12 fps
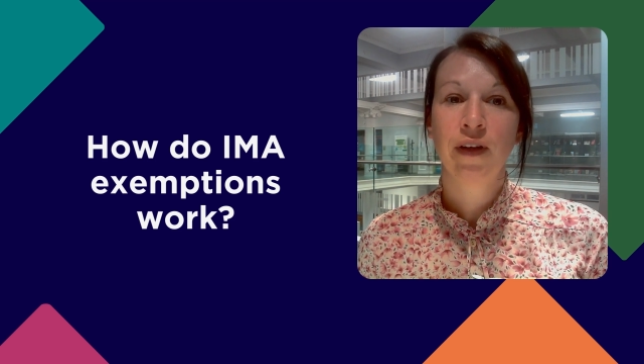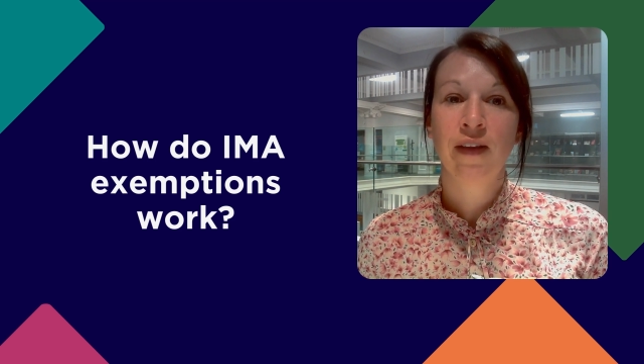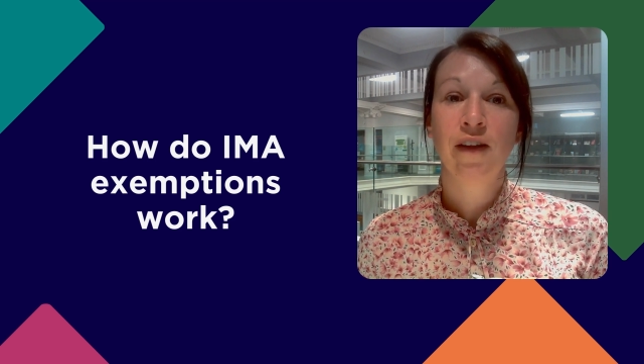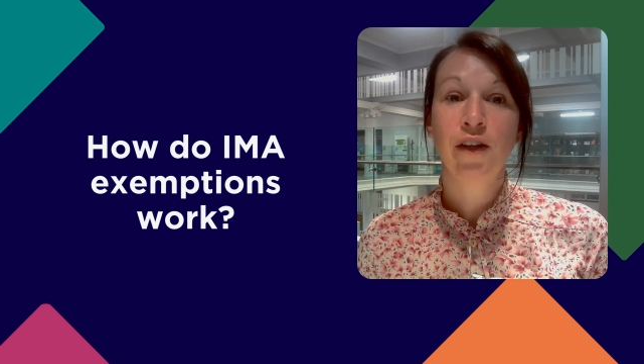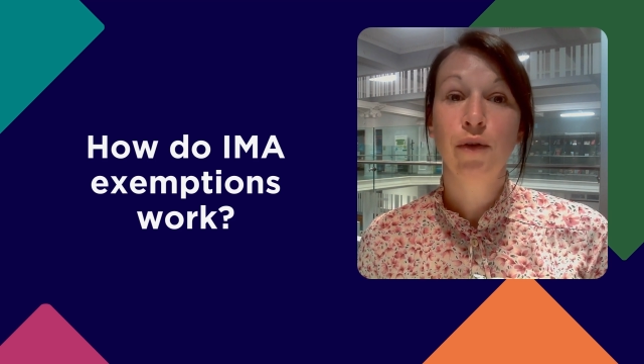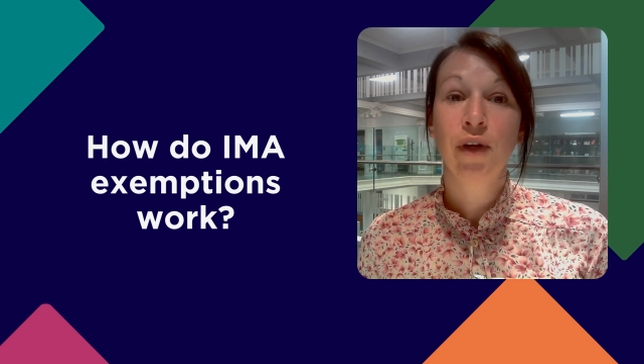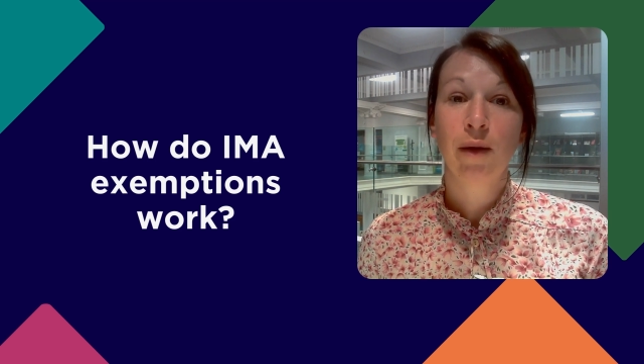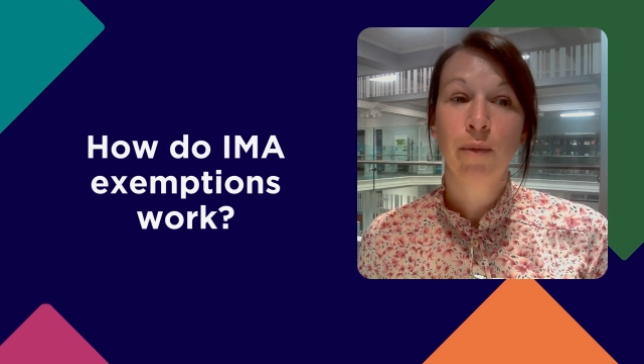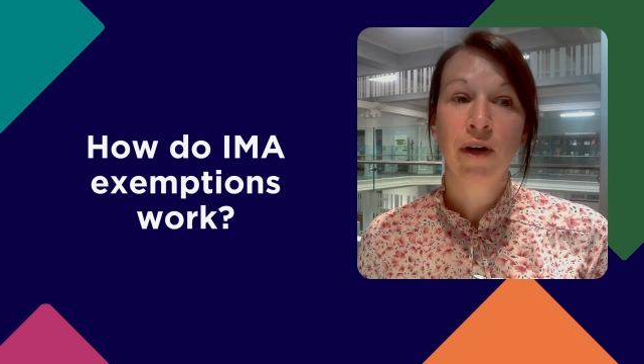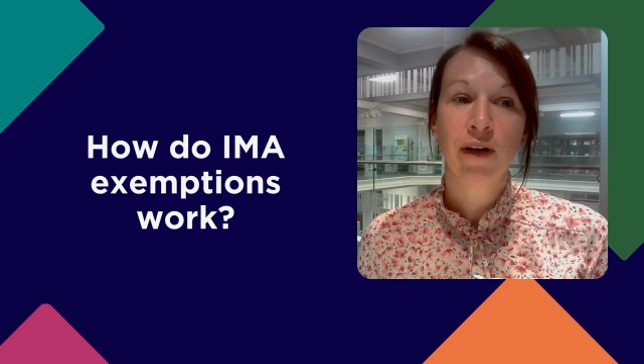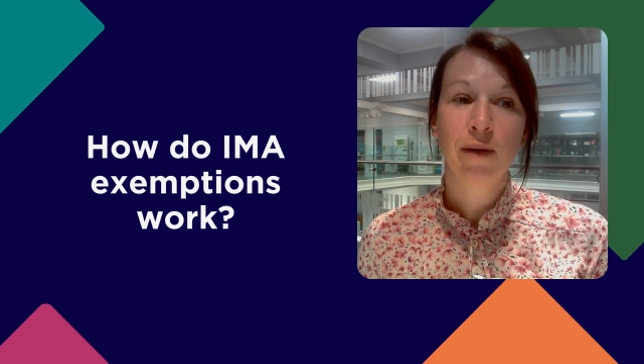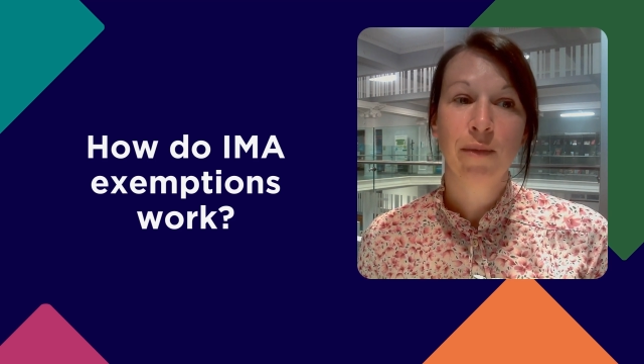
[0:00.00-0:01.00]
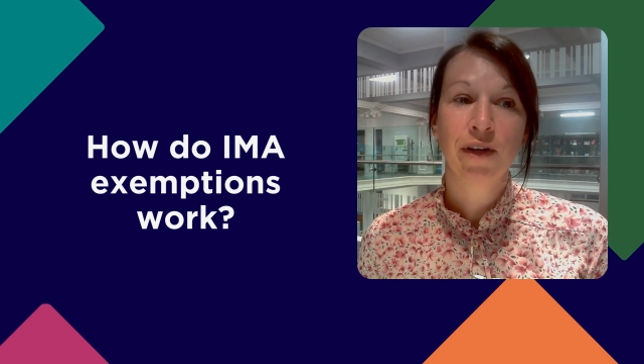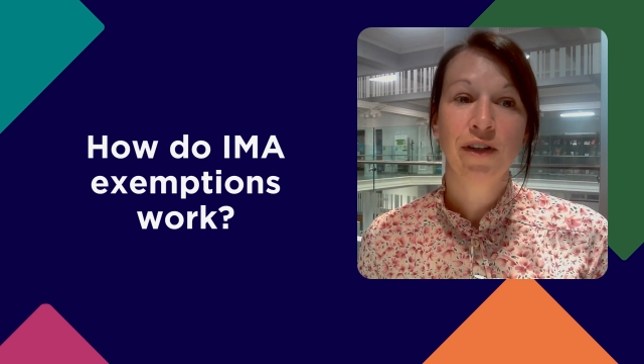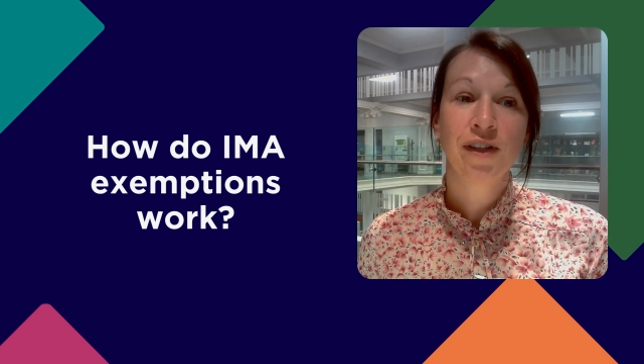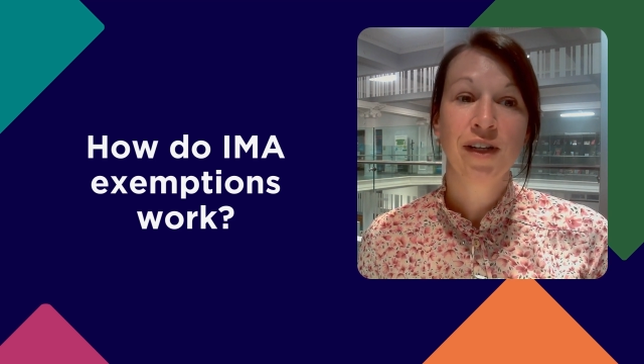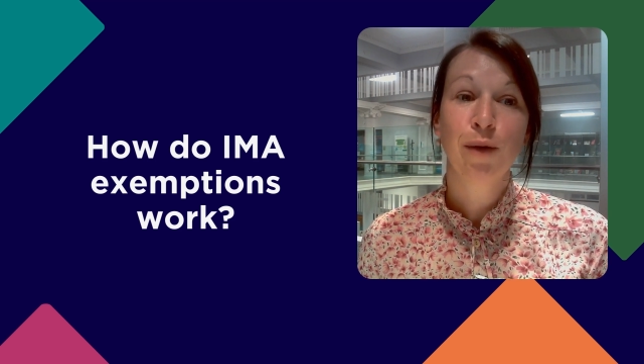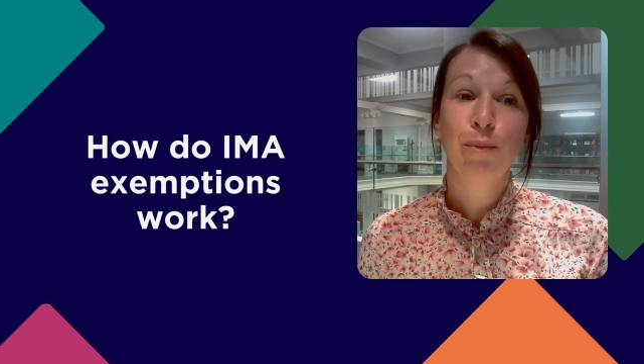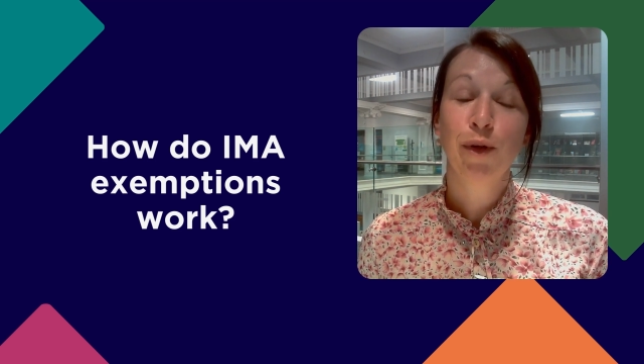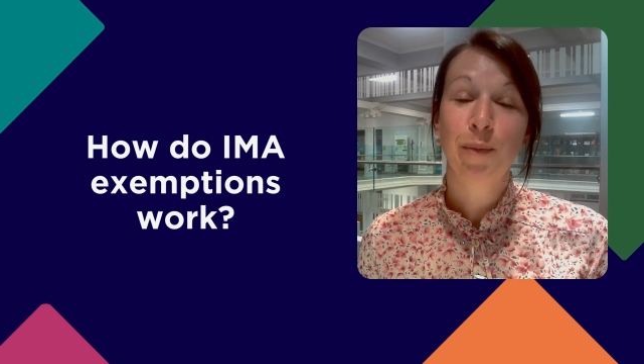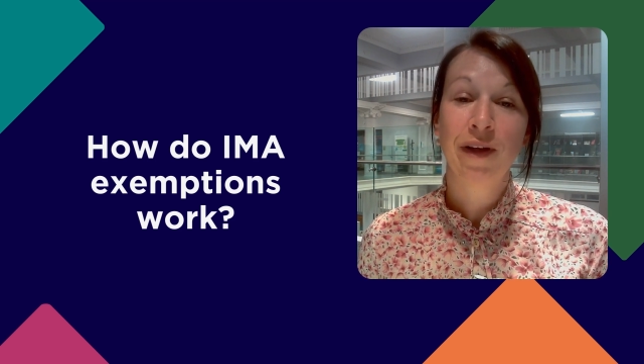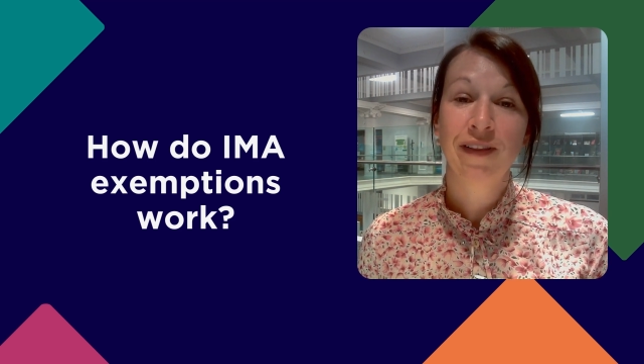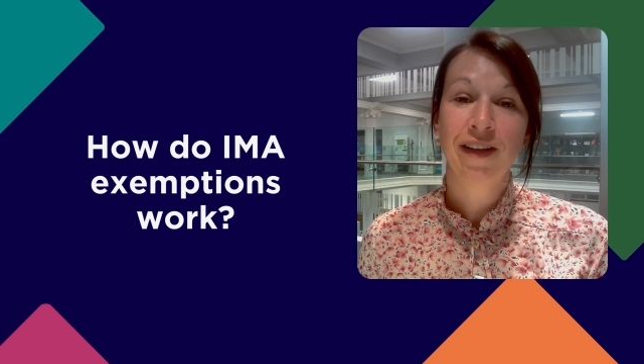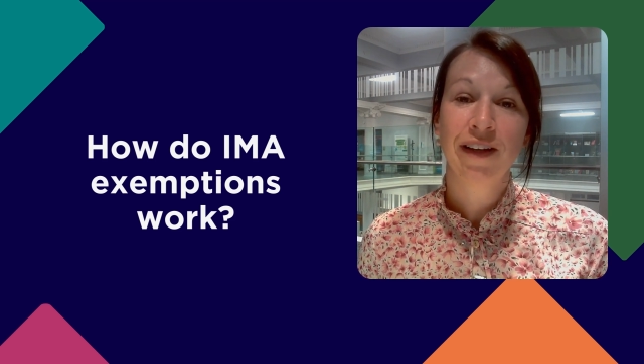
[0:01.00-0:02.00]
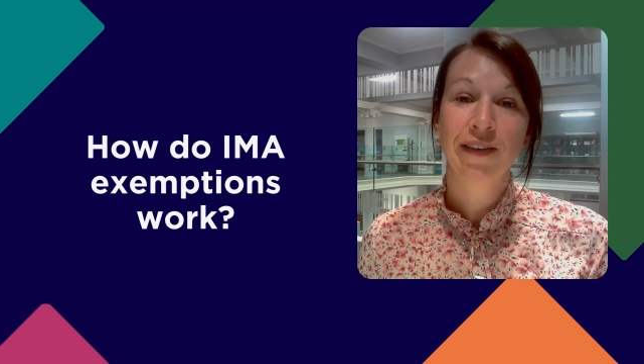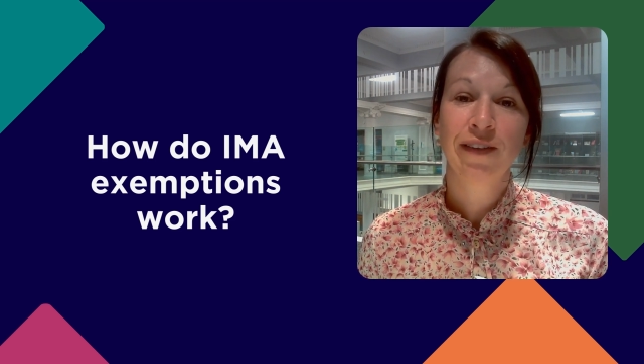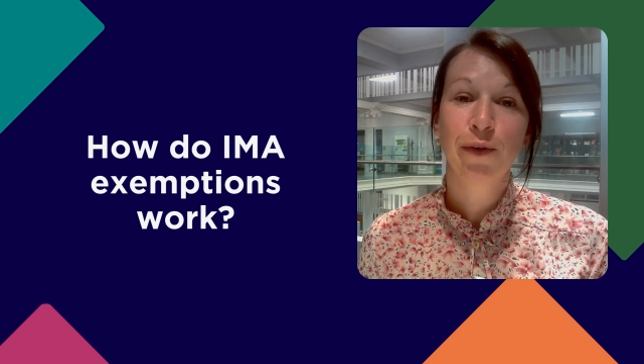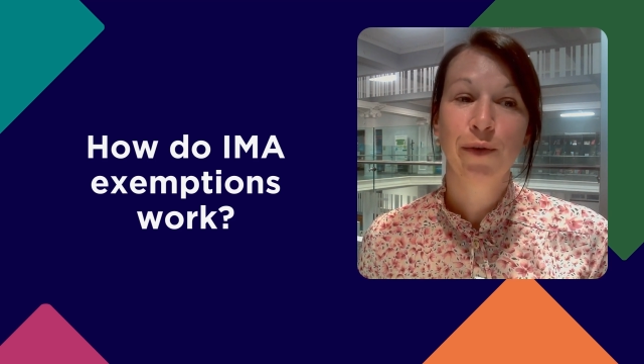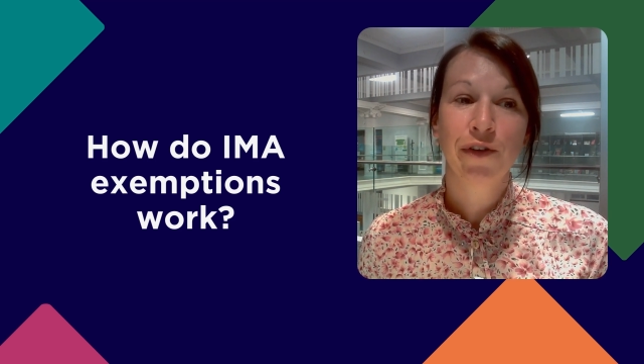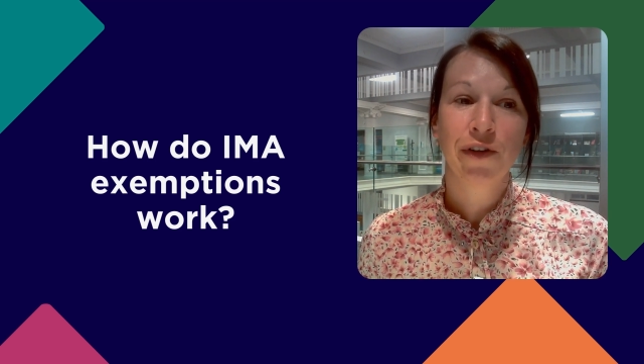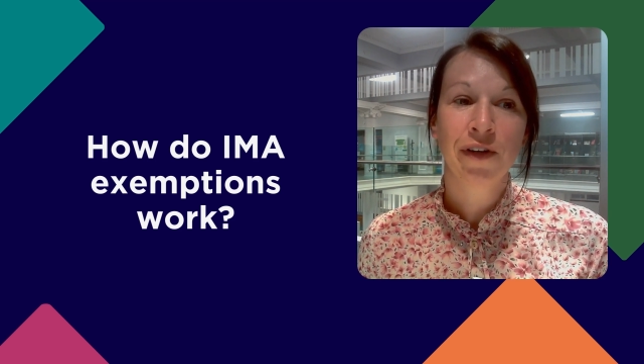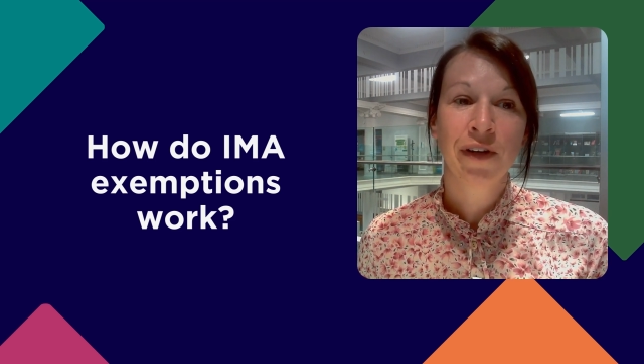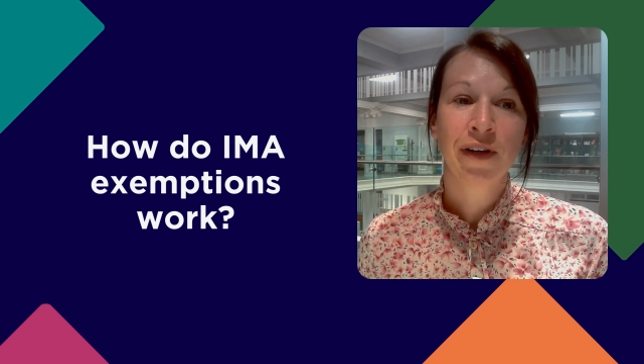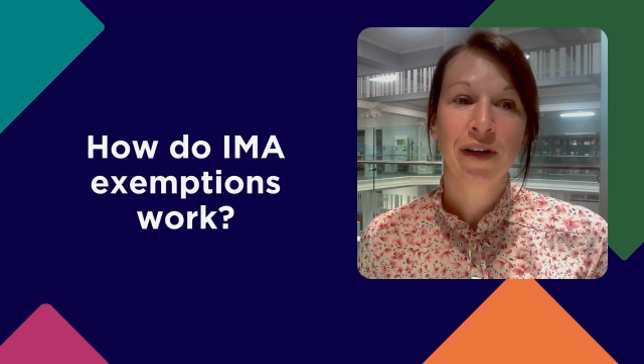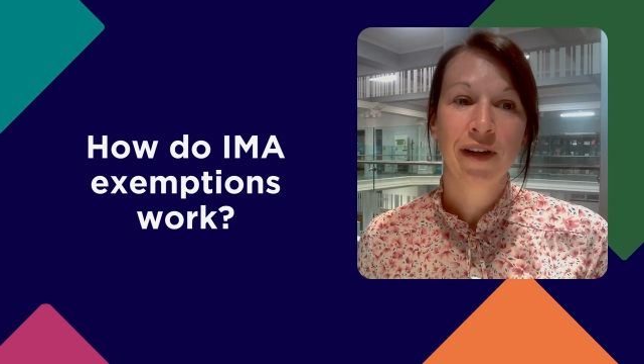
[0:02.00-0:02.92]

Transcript: in the UK Parliament to implement the exclusion.